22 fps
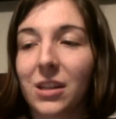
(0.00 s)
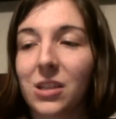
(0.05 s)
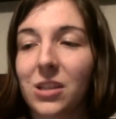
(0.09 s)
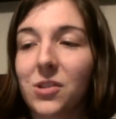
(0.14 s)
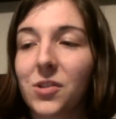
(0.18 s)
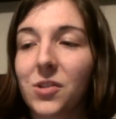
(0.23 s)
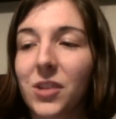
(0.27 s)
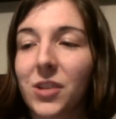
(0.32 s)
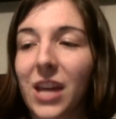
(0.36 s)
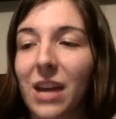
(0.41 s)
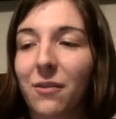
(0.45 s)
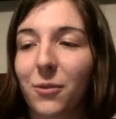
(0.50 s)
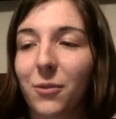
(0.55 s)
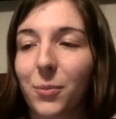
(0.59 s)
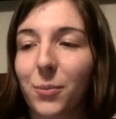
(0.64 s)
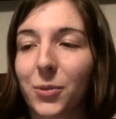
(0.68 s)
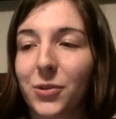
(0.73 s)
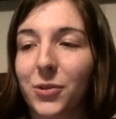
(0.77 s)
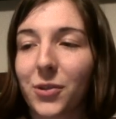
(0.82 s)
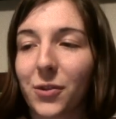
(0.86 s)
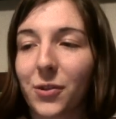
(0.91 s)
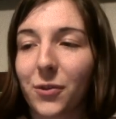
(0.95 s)
Yusuke from
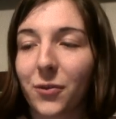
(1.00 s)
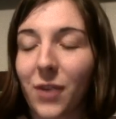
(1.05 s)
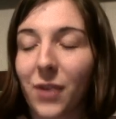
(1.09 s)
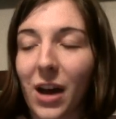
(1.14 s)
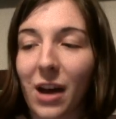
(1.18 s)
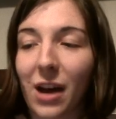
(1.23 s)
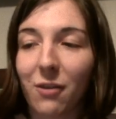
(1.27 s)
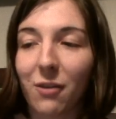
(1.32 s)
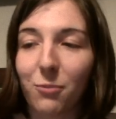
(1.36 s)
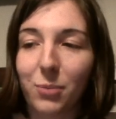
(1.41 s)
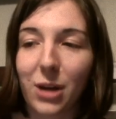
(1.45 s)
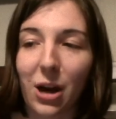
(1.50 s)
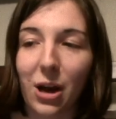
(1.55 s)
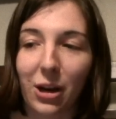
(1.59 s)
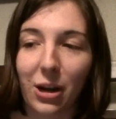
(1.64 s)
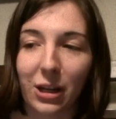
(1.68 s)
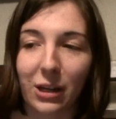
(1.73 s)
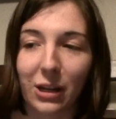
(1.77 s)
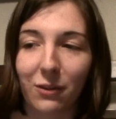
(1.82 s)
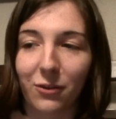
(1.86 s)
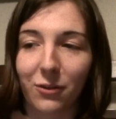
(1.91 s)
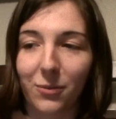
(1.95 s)
Persona 5,
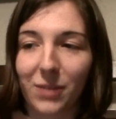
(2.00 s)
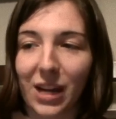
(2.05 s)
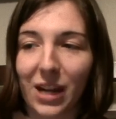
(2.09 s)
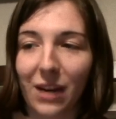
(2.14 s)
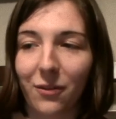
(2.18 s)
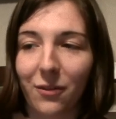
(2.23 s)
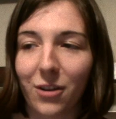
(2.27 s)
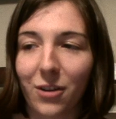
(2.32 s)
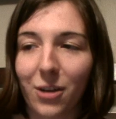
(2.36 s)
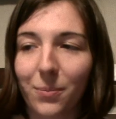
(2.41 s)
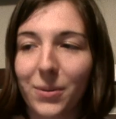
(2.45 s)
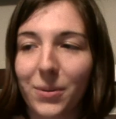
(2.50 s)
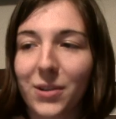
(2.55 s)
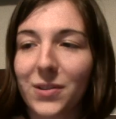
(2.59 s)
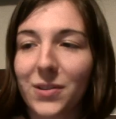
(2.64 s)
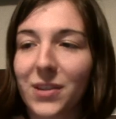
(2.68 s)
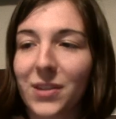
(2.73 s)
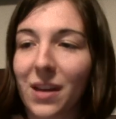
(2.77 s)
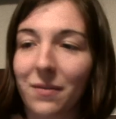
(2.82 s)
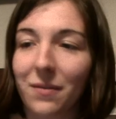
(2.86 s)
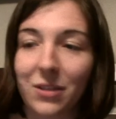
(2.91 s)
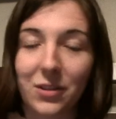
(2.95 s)
Byakuya from Danganronpa,
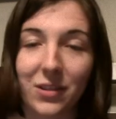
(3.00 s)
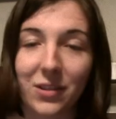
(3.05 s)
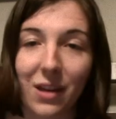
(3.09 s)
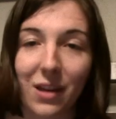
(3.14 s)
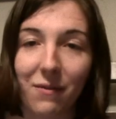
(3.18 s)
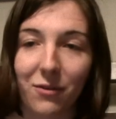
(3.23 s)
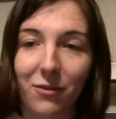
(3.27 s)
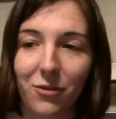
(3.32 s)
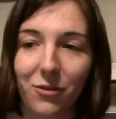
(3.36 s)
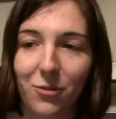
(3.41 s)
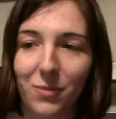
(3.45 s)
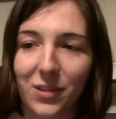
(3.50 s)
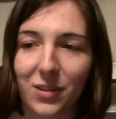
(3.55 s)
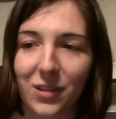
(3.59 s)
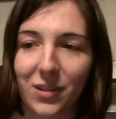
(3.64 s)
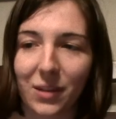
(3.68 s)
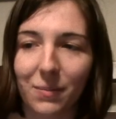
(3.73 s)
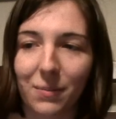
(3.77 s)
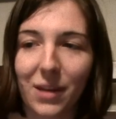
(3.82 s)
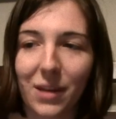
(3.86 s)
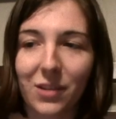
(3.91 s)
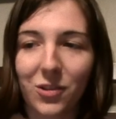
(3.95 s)
707 from
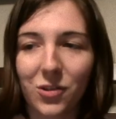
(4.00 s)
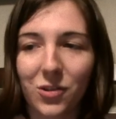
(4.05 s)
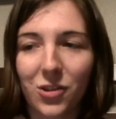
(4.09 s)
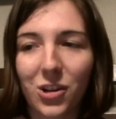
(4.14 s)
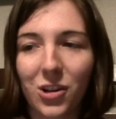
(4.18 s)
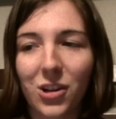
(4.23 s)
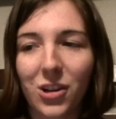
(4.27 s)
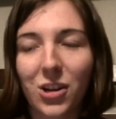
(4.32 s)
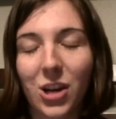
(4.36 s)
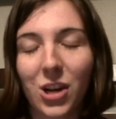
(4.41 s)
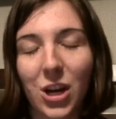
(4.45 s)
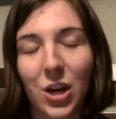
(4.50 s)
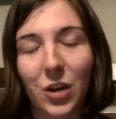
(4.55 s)
Mystic Messenger,